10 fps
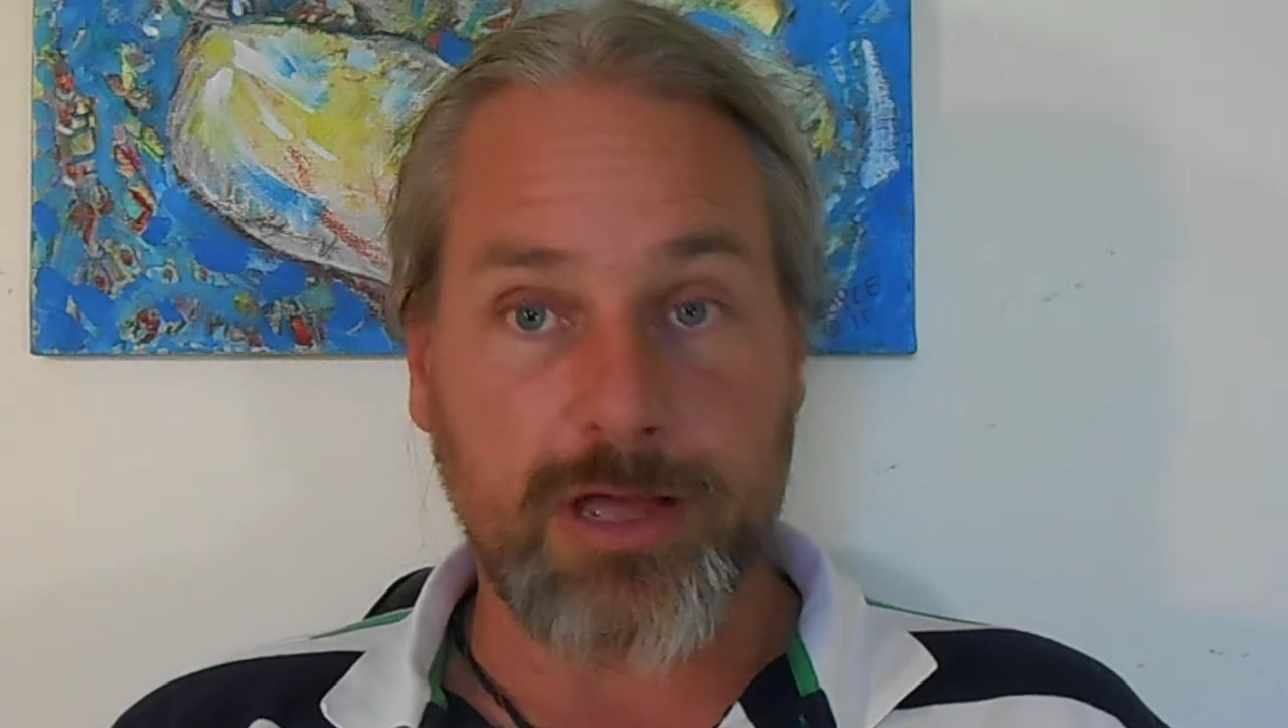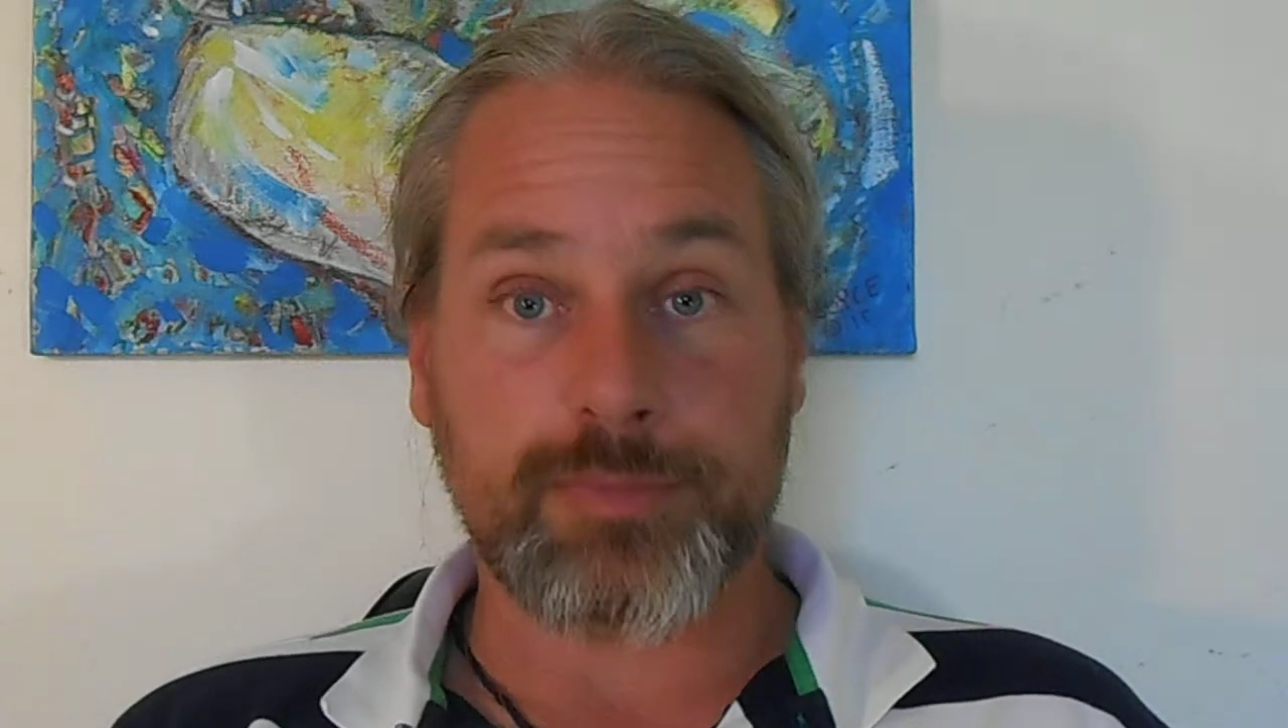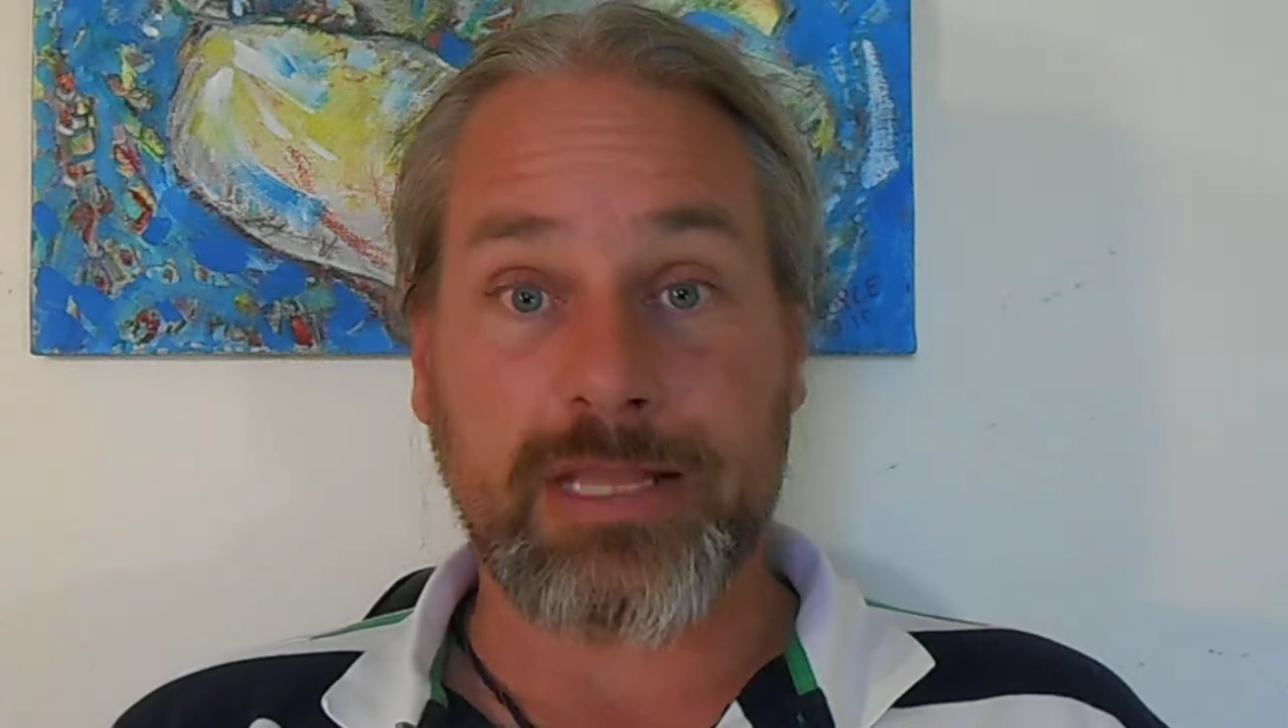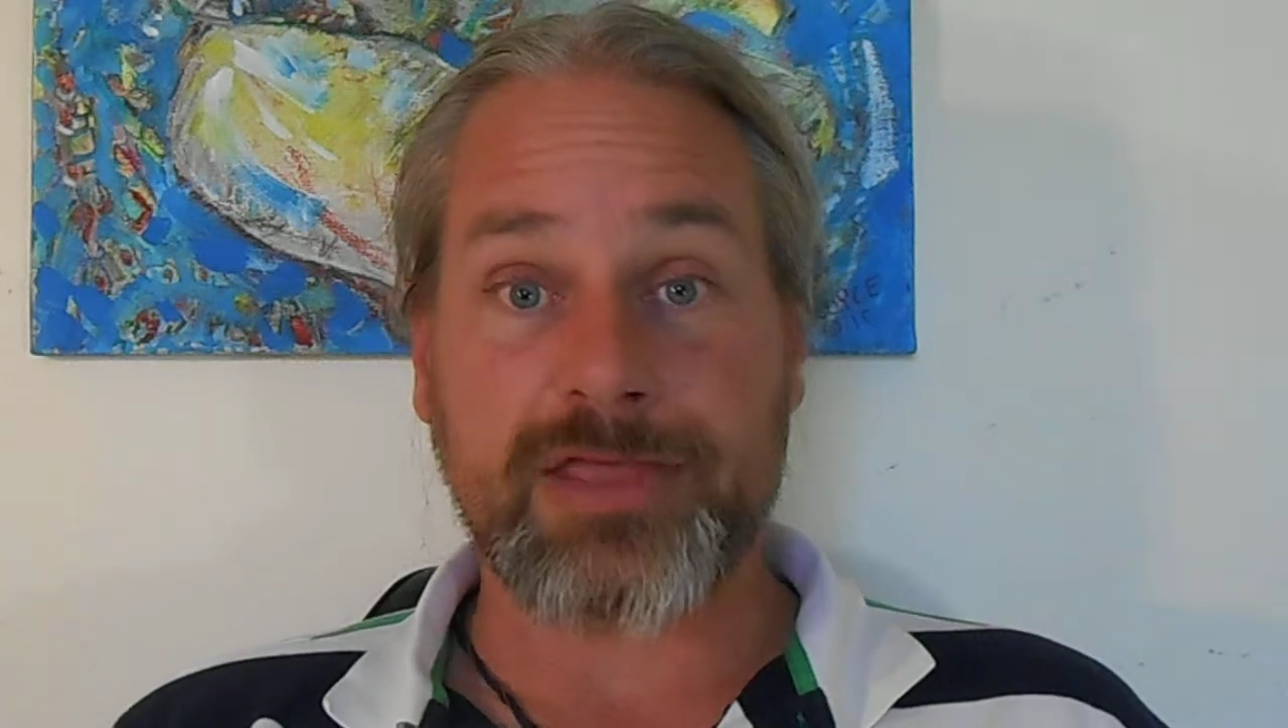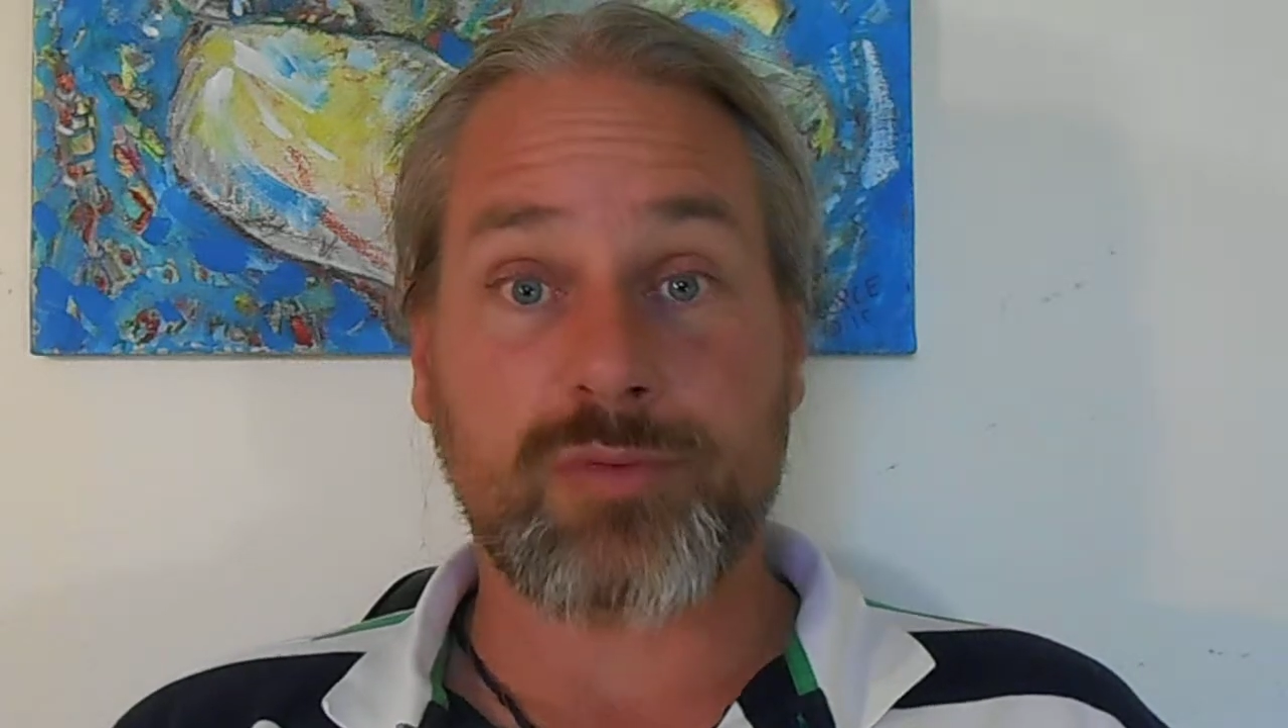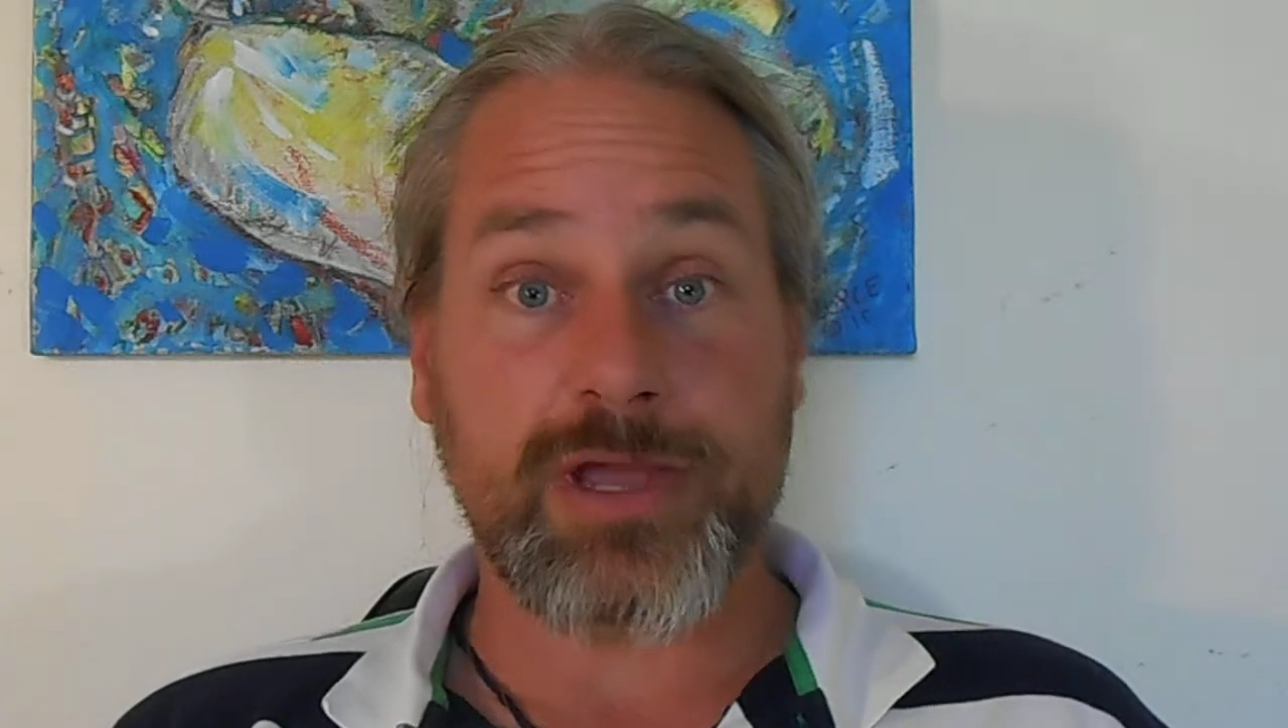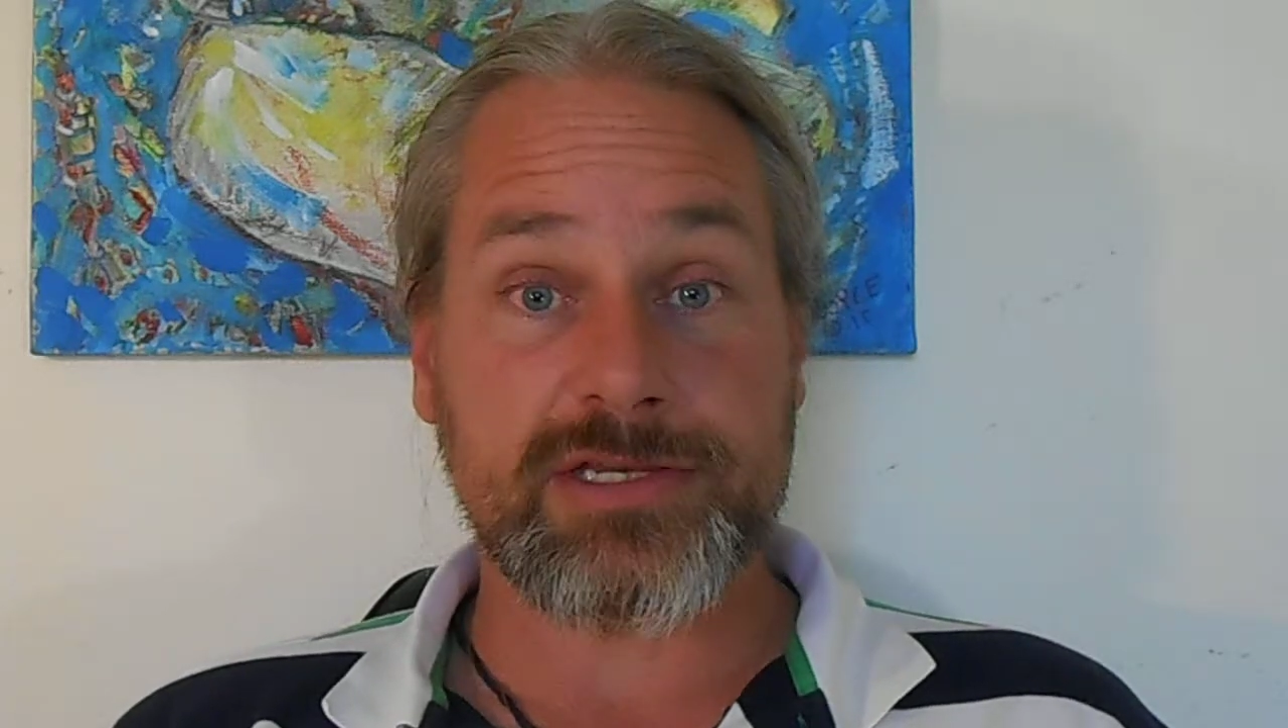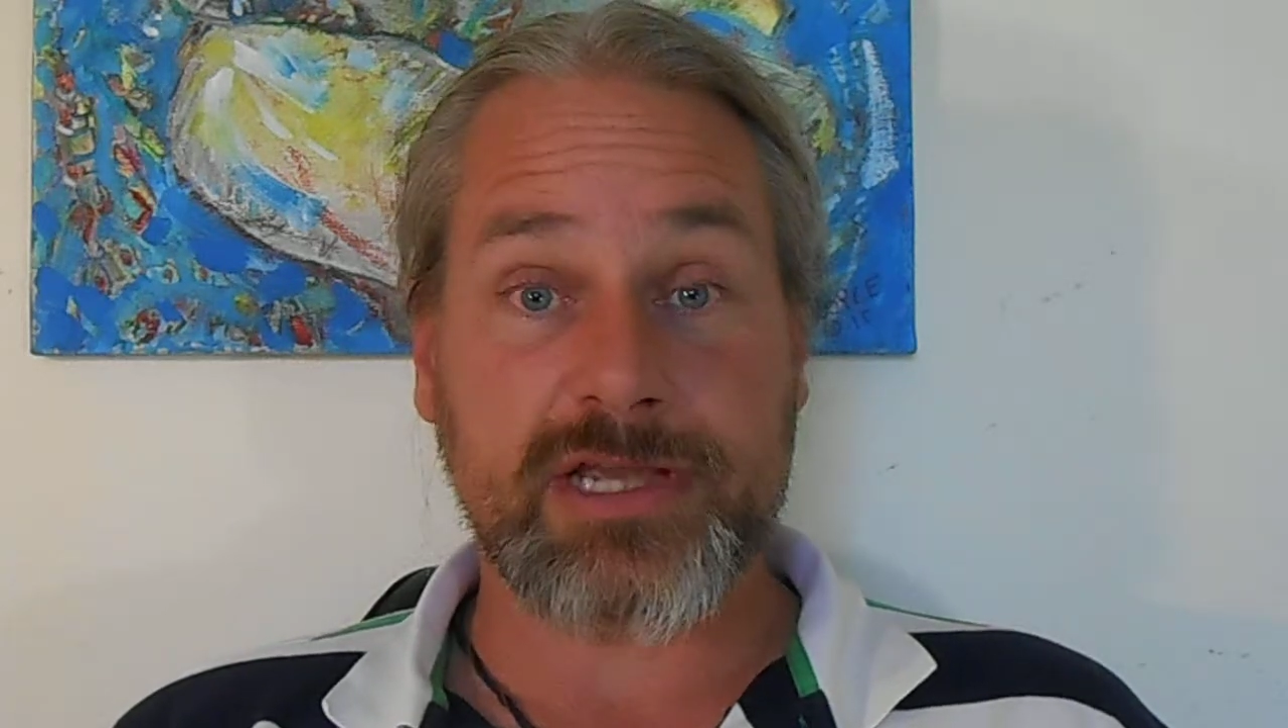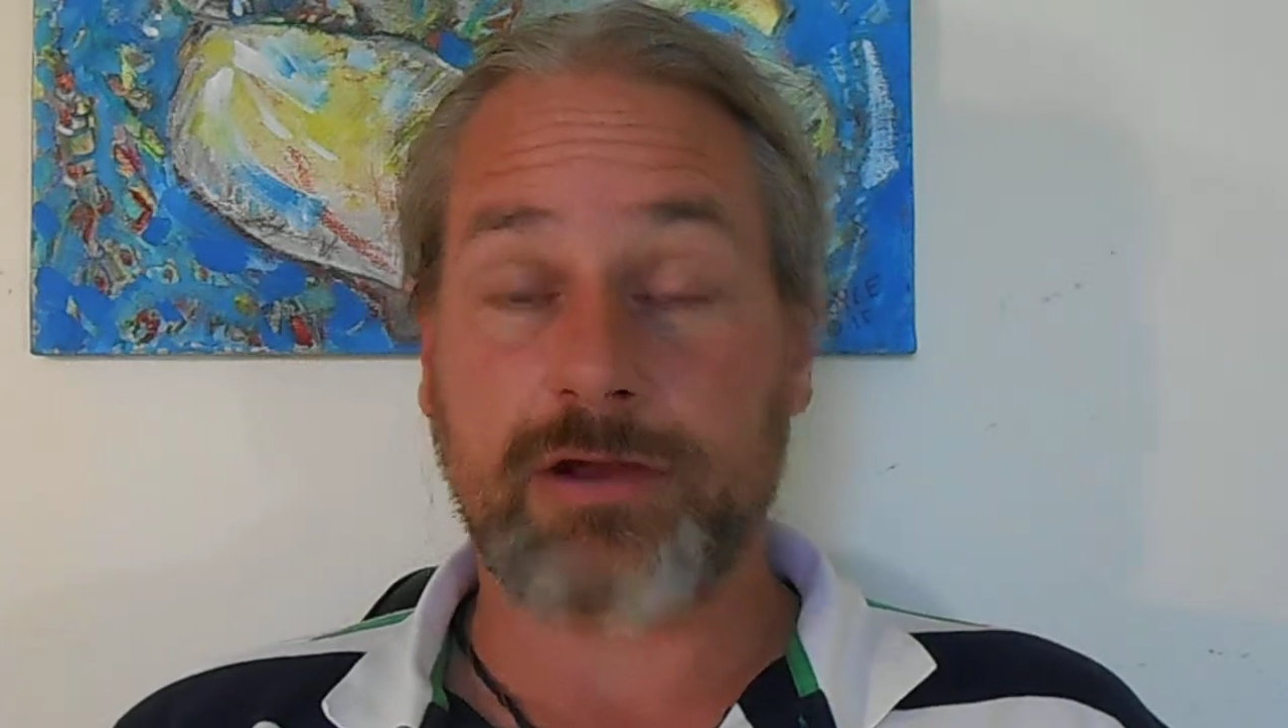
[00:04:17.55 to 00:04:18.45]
up Lathwaite,